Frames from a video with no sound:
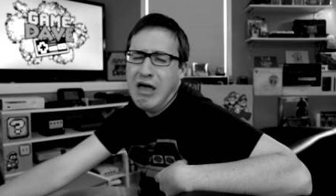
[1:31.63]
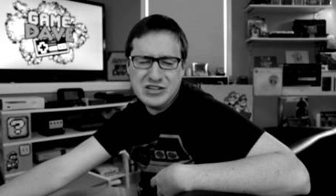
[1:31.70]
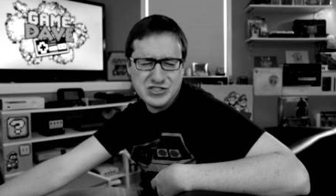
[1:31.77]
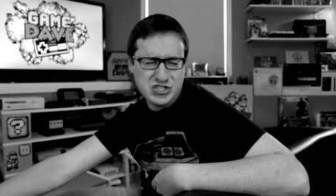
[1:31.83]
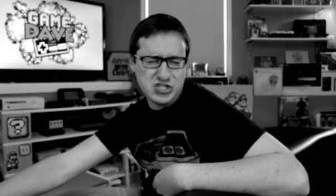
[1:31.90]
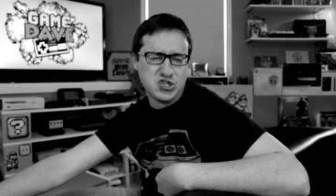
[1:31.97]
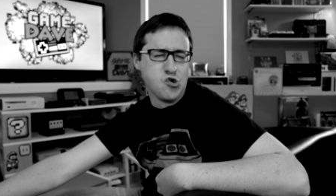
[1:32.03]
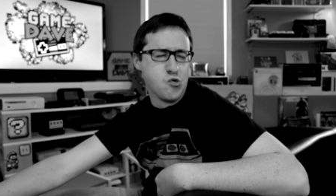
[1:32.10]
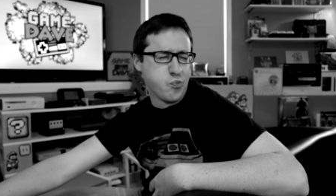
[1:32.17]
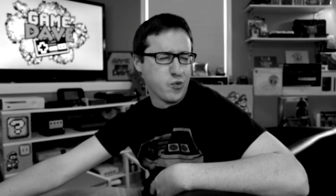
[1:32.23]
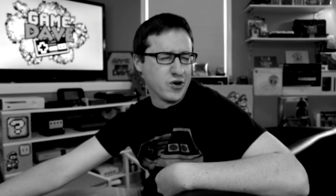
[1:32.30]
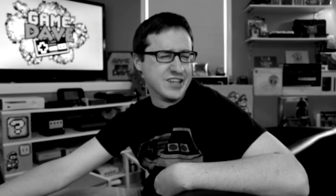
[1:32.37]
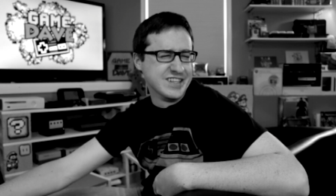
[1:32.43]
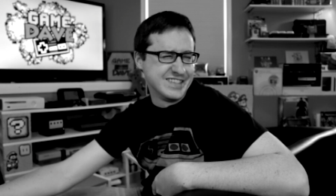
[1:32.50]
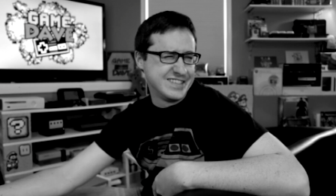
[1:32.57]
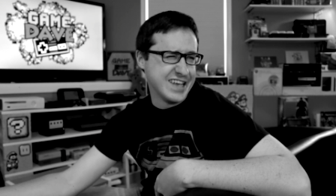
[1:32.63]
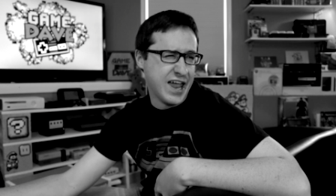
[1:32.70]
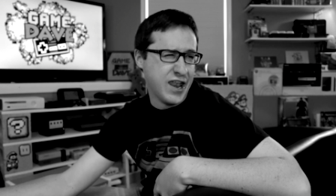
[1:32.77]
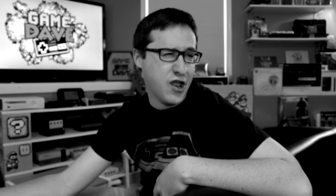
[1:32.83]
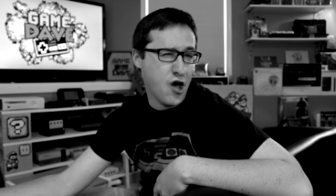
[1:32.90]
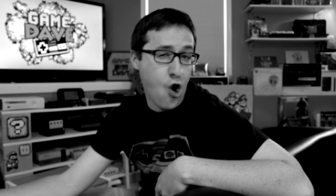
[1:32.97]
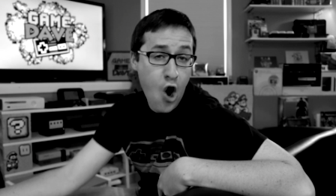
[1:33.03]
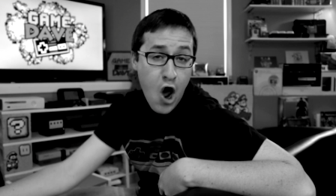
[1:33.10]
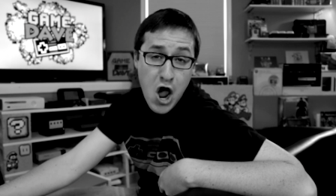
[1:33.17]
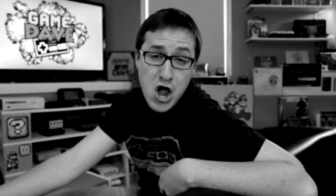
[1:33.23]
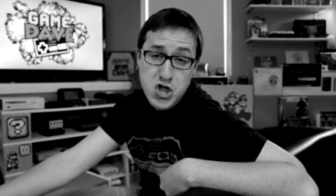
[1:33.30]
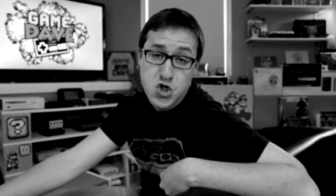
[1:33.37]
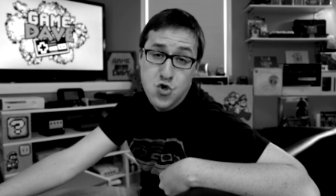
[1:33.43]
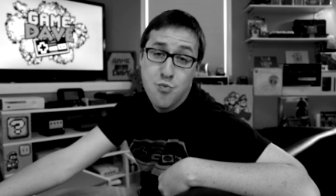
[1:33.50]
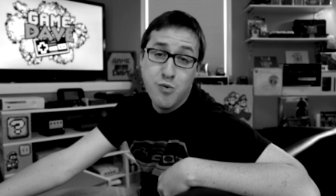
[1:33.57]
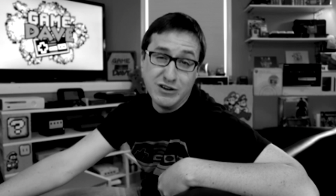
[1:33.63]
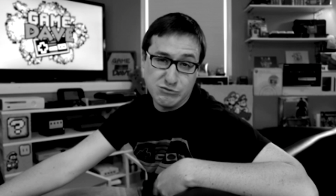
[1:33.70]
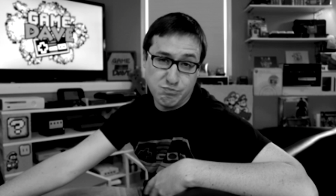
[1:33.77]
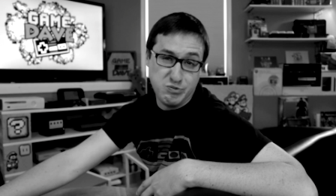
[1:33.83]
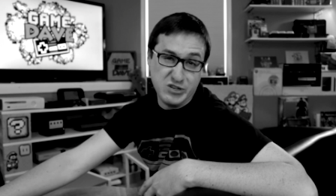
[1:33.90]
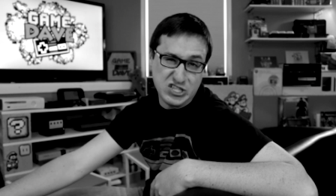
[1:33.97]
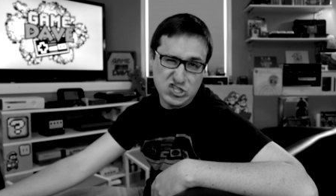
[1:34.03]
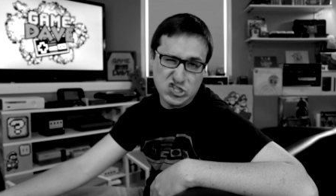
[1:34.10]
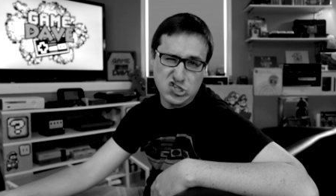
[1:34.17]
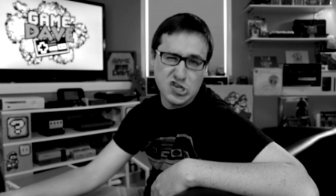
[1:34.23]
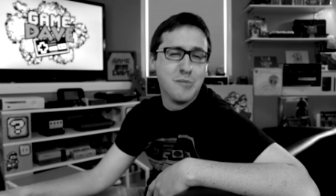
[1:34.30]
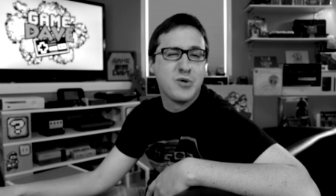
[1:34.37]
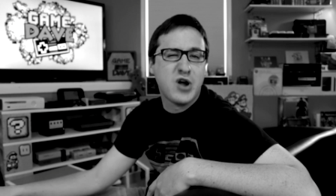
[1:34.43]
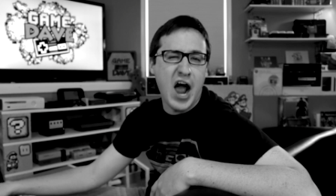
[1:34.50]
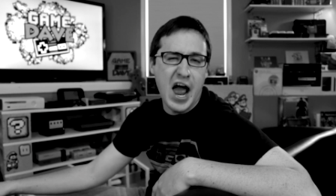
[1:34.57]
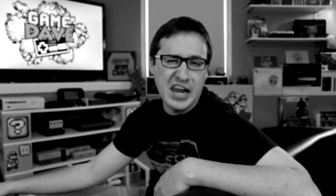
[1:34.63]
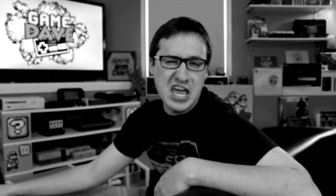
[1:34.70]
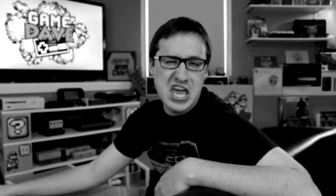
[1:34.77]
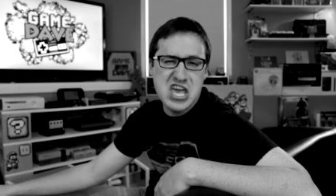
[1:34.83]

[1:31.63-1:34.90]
Super Nintendo, you must be some kind of